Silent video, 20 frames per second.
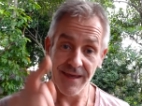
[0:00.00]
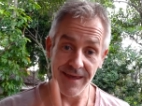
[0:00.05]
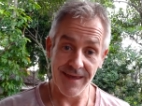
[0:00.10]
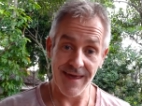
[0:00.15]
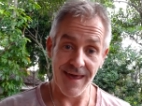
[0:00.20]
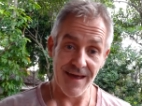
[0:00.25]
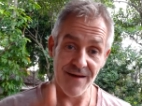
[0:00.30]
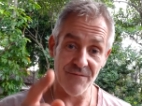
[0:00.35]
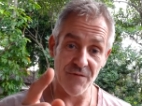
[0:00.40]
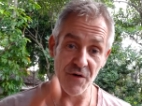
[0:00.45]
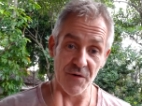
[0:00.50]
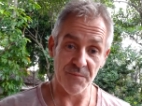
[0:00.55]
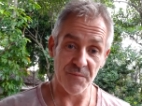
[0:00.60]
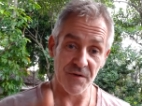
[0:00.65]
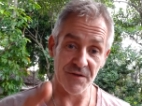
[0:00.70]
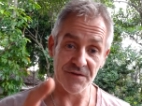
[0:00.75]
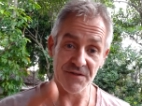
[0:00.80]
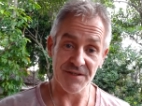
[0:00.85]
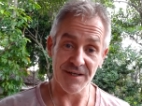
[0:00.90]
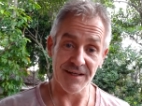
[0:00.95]
give up
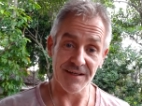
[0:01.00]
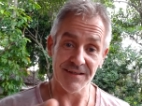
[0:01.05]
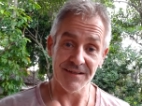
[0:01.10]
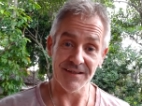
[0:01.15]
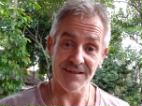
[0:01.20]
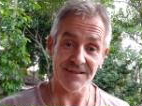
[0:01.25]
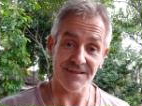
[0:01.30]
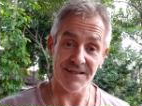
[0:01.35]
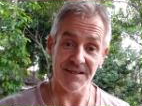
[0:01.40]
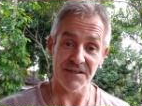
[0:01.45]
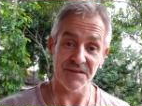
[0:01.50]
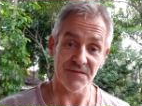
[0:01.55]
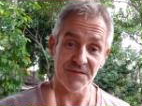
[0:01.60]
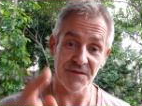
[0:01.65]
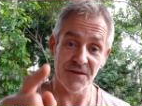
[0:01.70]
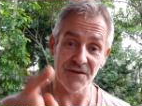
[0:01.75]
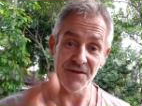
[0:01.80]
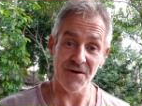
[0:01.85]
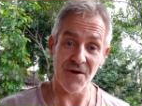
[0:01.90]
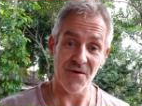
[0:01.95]
on telling yourself
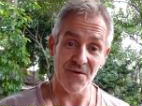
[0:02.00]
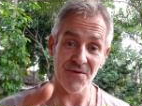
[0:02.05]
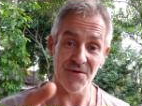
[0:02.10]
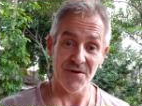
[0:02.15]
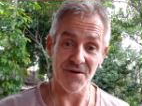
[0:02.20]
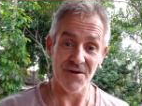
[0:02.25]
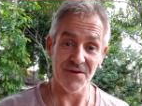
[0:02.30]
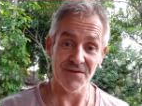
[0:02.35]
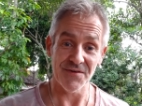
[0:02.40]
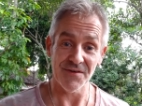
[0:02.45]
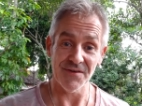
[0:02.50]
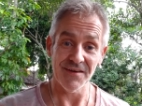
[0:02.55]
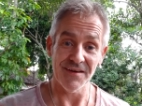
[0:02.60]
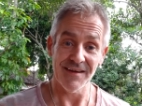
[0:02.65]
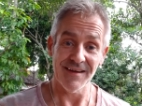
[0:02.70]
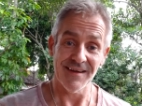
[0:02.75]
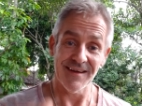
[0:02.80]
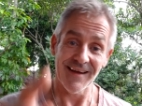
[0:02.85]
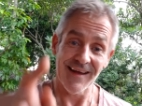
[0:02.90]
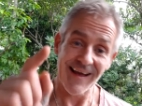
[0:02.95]
you're no good
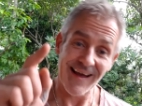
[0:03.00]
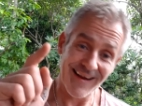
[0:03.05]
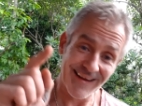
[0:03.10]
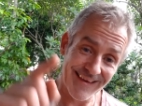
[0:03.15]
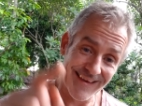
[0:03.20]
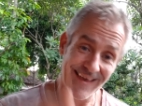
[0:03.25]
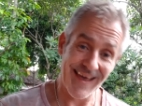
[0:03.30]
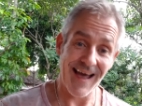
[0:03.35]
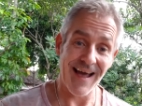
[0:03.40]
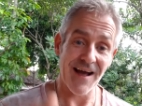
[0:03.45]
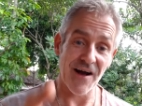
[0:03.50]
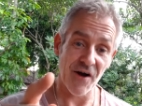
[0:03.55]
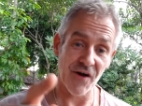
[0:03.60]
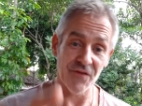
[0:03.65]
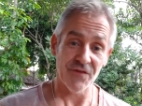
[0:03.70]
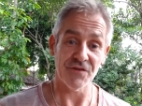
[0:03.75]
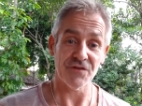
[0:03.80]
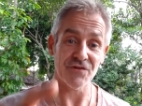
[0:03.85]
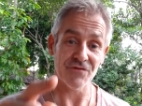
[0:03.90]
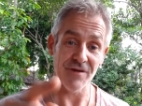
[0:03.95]
and get on
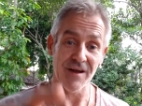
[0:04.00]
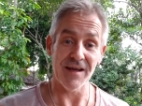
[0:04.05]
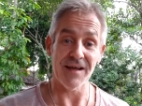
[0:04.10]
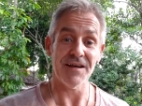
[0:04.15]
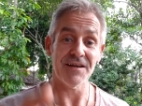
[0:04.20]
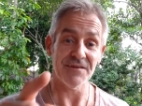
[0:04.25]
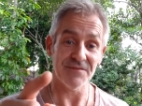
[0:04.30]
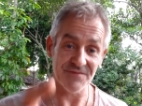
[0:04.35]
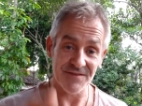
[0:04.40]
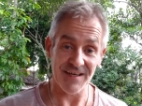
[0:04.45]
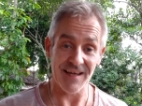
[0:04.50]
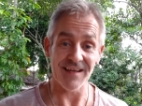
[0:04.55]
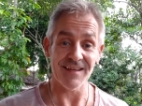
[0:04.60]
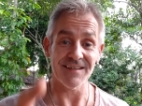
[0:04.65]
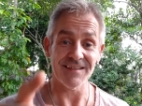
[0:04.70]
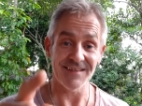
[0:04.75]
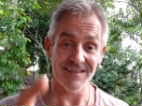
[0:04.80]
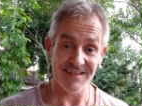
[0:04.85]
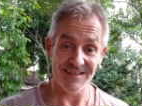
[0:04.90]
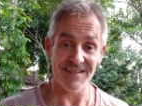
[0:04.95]
the train of
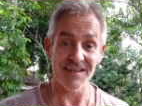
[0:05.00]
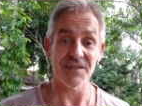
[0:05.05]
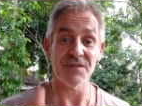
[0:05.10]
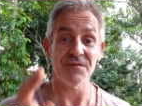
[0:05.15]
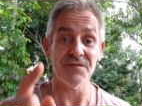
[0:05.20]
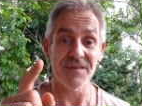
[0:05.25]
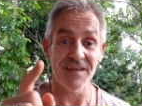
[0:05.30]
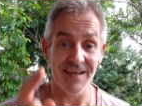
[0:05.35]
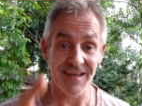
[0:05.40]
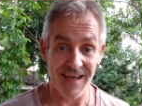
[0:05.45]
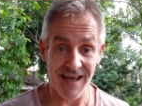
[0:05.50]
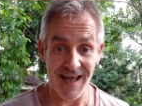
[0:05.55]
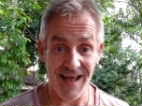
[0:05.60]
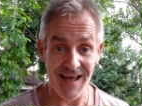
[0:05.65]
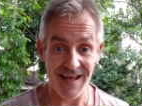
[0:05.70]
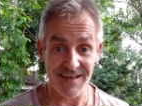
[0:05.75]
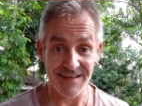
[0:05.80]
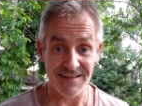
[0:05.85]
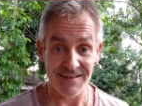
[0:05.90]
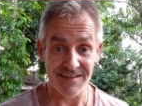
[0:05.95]
telling yourself you
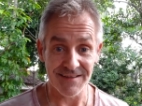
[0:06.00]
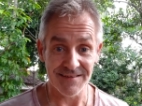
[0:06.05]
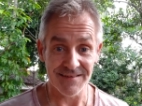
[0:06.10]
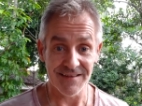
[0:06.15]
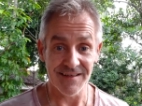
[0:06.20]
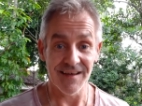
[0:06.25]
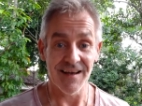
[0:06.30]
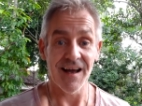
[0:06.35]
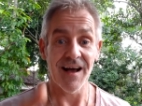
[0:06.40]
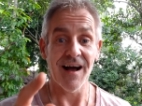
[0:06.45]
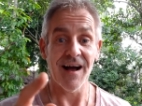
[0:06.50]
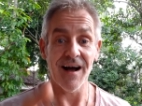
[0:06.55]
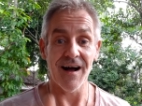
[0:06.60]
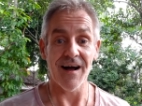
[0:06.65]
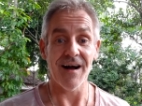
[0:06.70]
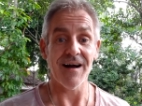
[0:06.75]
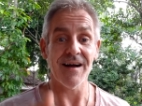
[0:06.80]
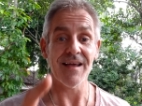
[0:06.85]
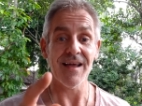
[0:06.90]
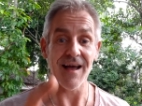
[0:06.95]
can.
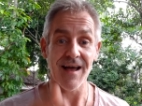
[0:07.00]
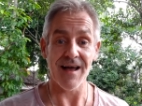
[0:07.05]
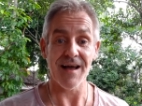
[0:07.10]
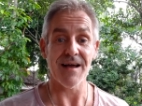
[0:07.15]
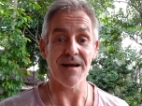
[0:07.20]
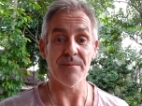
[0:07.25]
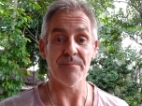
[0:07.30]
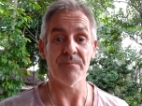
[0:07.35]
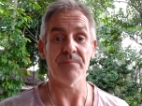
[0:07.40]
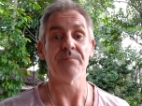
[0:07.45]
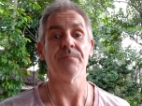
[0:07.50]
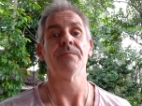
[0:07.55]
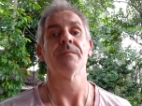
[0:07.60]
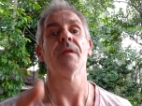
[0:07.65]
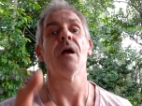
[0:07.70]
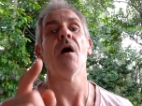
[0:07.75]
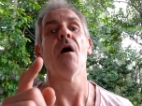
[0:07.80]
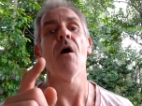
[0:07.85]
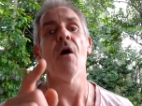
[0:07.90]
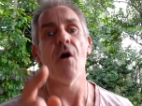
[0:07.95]
I am
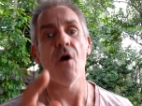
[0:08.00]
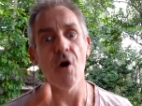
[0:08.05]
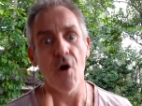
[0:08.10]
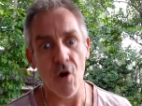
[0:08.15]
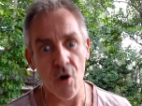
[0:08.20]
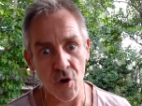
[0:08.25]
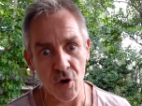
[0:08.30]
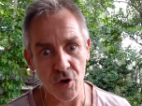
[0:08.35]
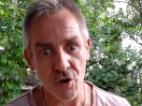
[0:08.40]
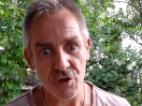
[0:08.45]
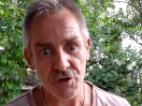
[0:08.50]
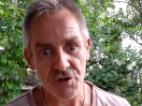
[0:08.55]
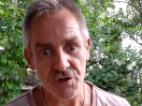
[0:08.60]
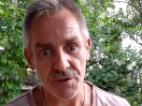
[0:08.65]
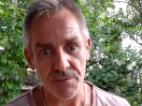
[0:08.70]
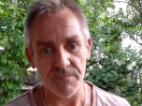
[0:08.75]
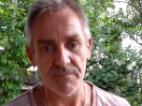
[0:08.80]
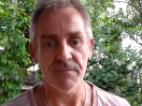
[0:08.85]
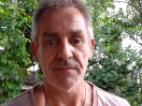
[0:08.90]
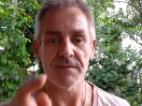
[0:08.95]

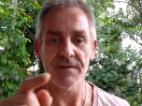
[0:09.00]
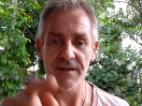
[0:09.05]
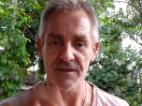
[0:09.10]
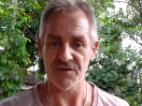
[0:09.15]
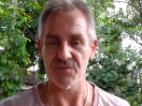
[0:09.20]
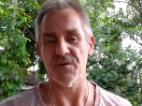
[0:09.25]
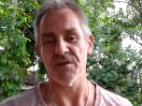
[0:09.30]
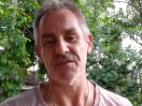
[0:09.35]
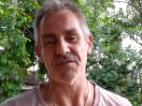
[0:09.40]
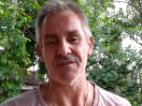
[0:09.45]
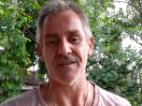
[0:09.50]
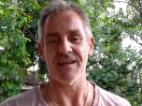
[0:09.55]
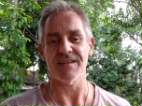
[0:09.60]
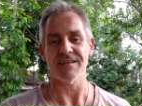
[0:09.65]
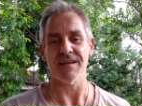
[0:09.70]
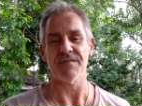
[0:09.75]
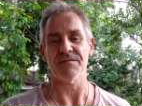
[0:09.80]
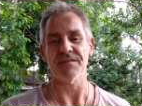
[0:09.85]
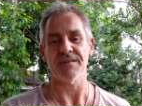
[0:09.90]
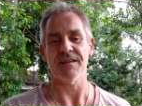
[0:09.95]
awesome. That's what it says
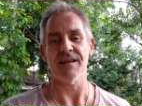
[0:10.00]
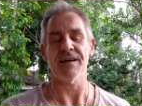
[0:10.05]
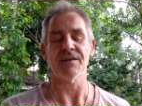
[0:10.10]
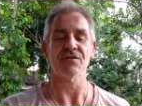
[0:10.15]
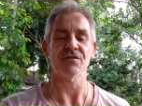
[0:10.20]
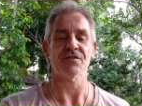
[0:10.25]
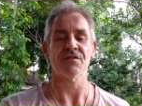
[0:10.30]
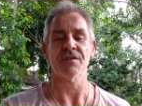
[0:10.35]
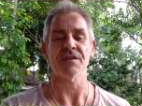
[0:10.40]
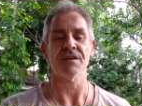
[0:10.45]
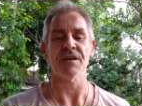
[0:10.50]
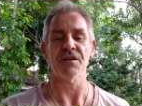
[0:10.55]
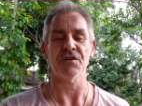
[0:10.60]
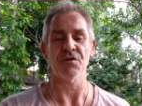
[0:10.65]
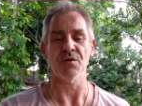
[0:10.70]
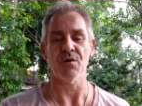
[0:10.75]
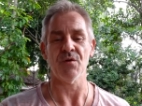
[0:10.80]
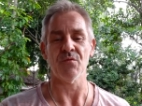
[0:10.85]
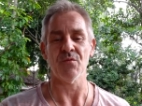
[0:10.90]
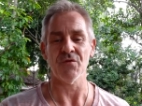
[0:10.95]
after that, just in case
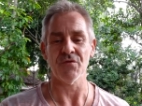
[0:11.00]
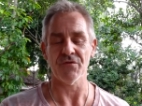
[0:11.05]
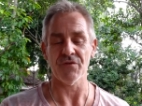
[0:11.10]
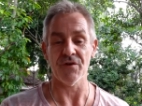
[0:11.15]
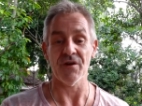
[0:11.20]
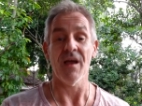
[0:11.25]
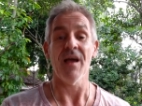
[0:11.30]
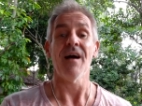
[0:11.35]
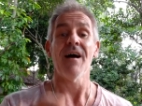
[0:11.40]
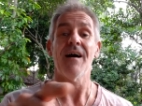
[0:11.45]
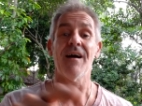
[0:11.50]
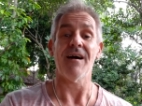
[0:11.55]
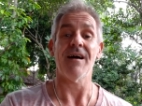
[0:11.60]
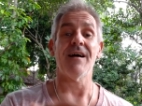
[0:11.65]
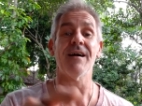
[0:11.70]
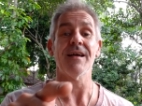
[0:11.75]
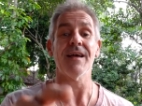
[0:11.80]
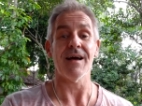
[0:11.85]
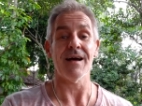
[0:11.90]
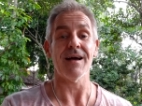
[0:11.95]
you were wondering.
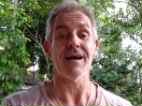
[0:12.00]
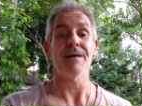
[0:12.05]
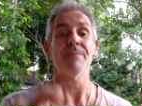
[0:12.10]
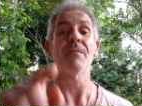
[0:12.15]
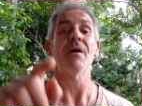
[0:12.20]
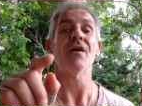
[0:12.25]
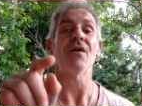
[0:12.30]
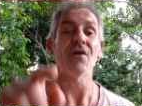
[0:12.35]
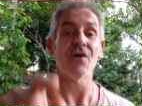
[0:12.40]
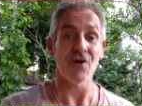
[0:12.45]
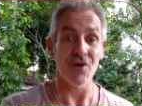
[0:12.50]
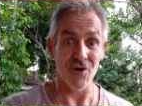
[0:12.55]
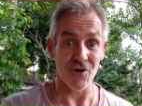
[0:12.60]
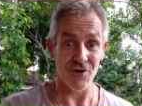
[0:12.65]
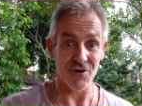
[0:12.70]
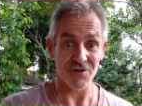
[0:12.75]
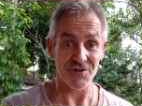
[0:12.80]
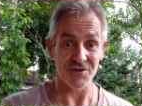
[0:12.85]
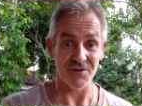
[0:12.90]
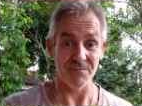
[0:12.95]
I am
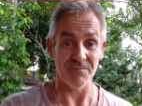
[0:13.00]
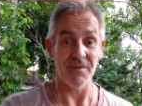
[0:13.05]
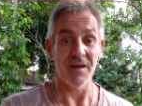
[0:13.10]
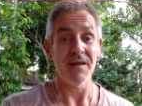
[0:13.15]
awesome.